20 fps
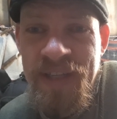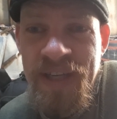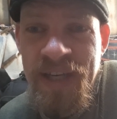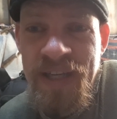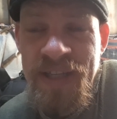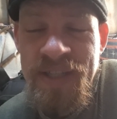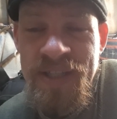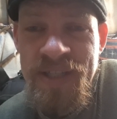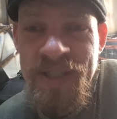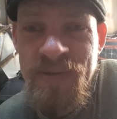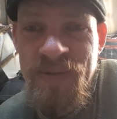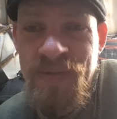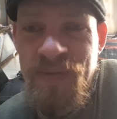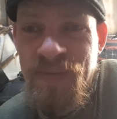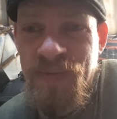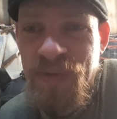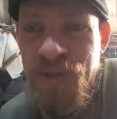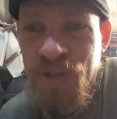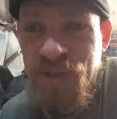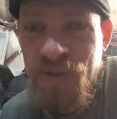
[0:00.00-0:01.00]
as
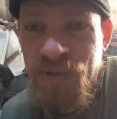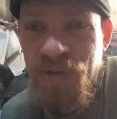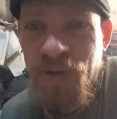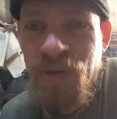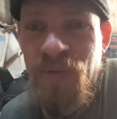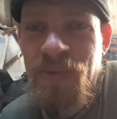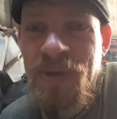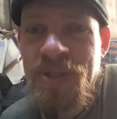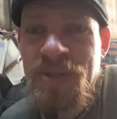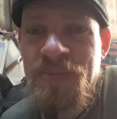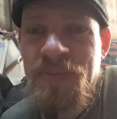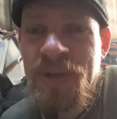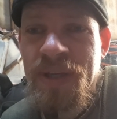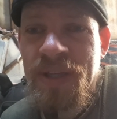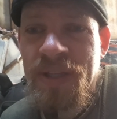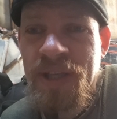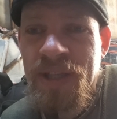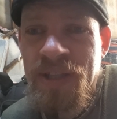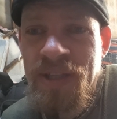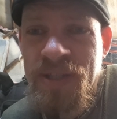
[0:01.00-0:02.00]
we should always be
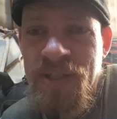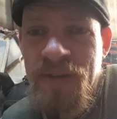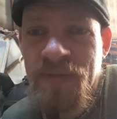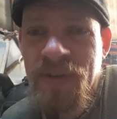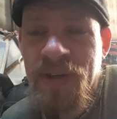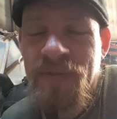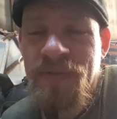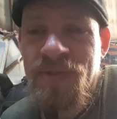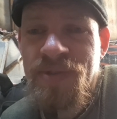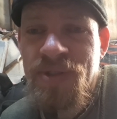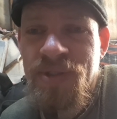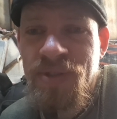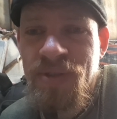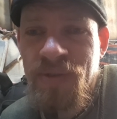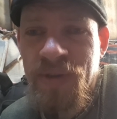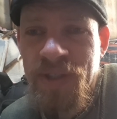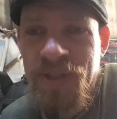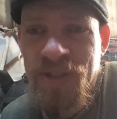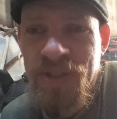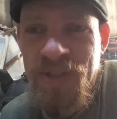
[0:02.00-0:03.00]
in any survival
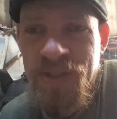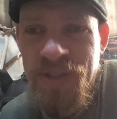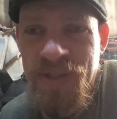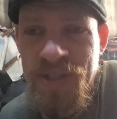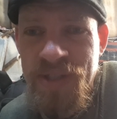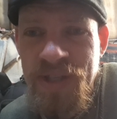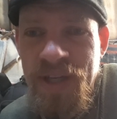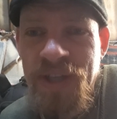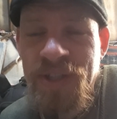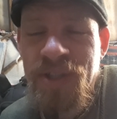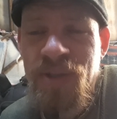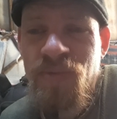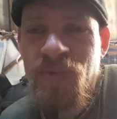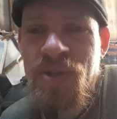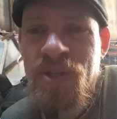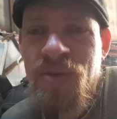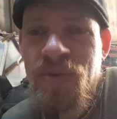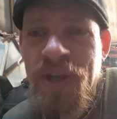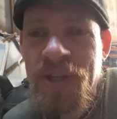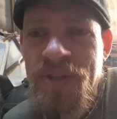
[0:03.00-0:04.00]
situation, starting
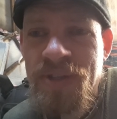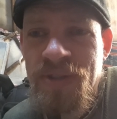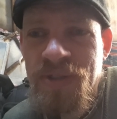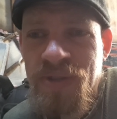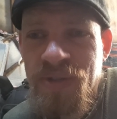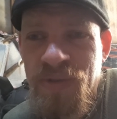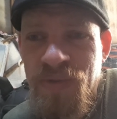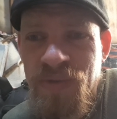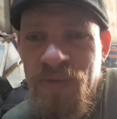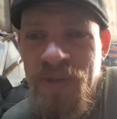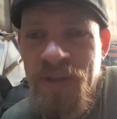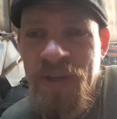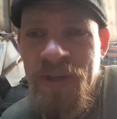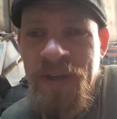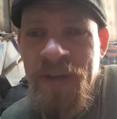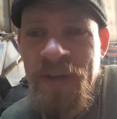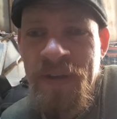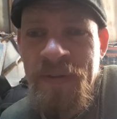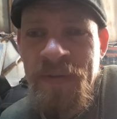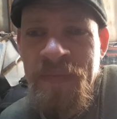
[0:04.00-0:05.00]
with gratitude,
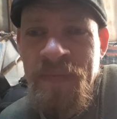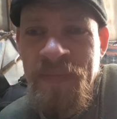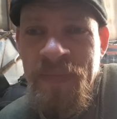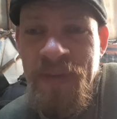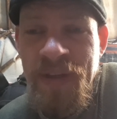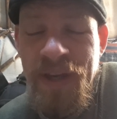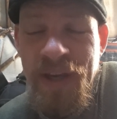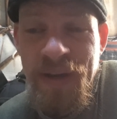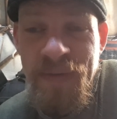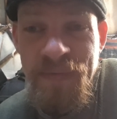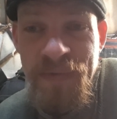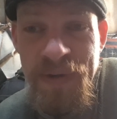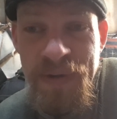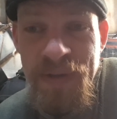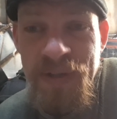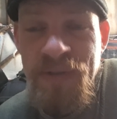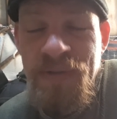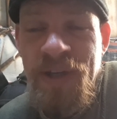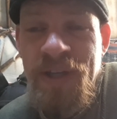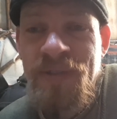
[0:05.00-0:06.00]
I'm very
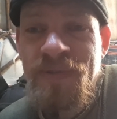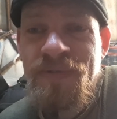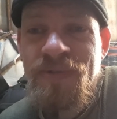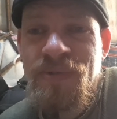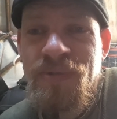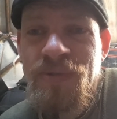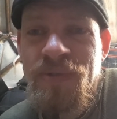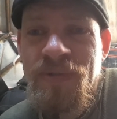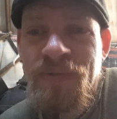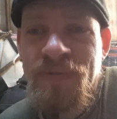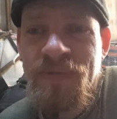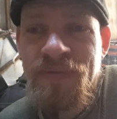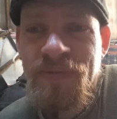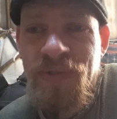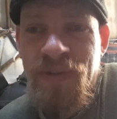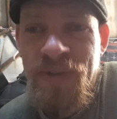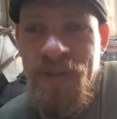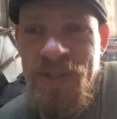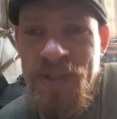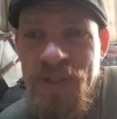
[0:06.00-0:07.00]
grateful
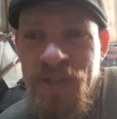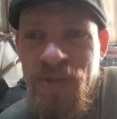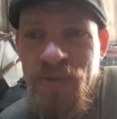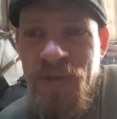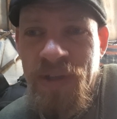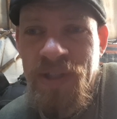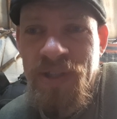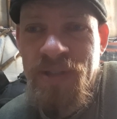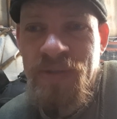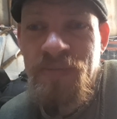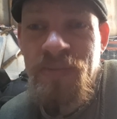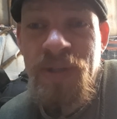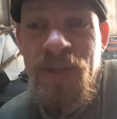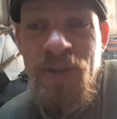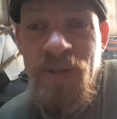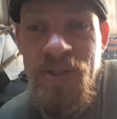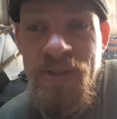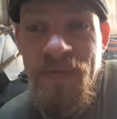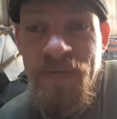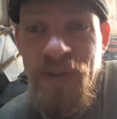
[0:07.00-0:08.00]
for this situation
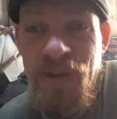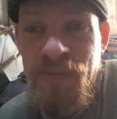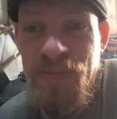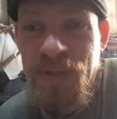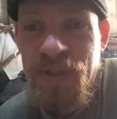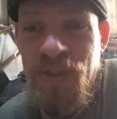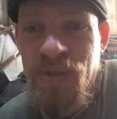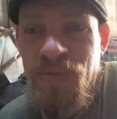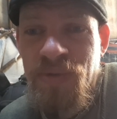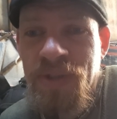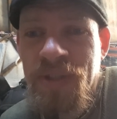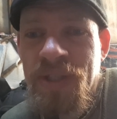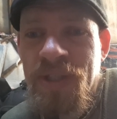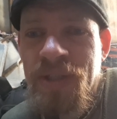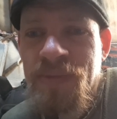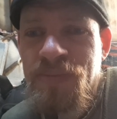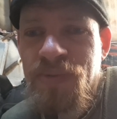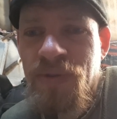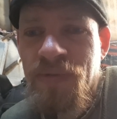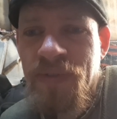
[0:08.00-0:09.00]
because of the opportunity
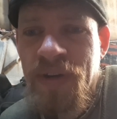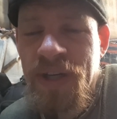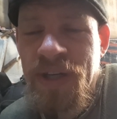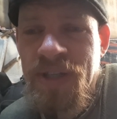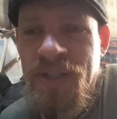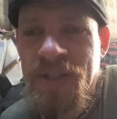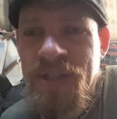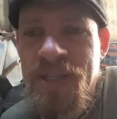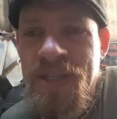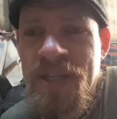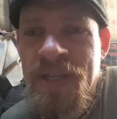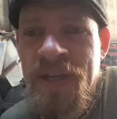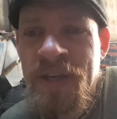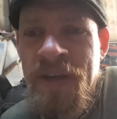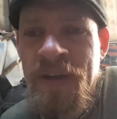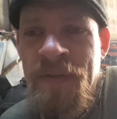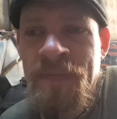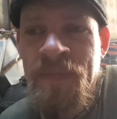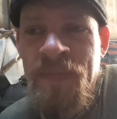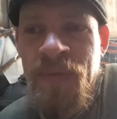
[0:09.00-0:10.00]
it provides.
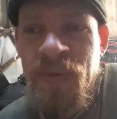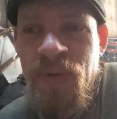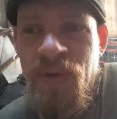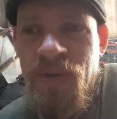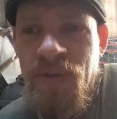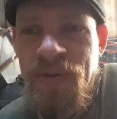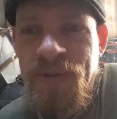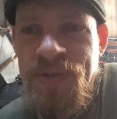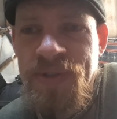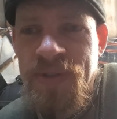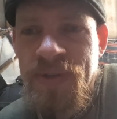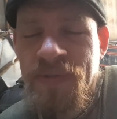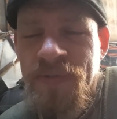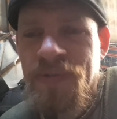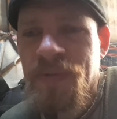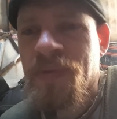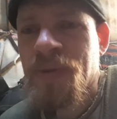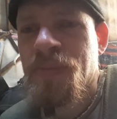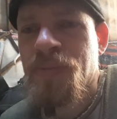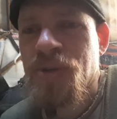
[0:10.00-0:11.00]
Also,
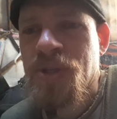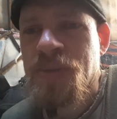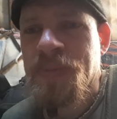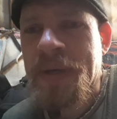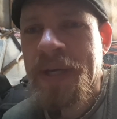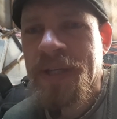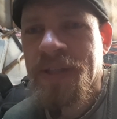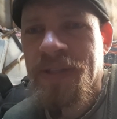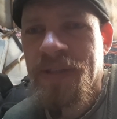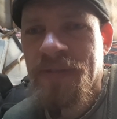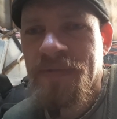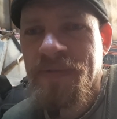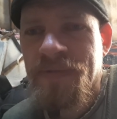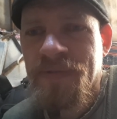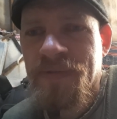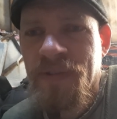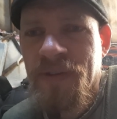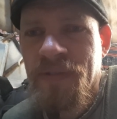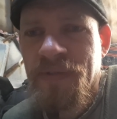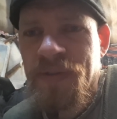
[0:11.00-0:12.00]
from the perspective
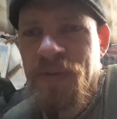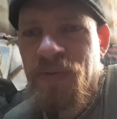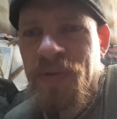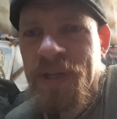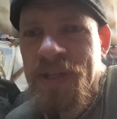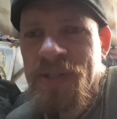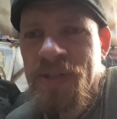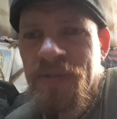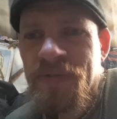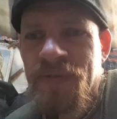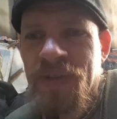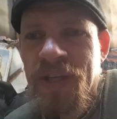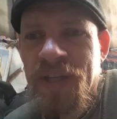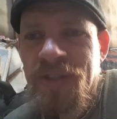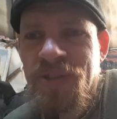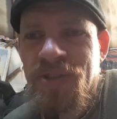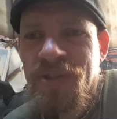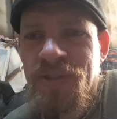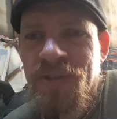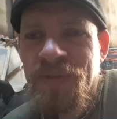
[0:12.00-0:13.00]
of the rest of
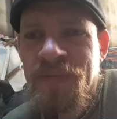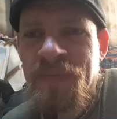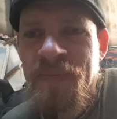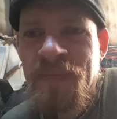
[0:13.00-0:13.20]
nature,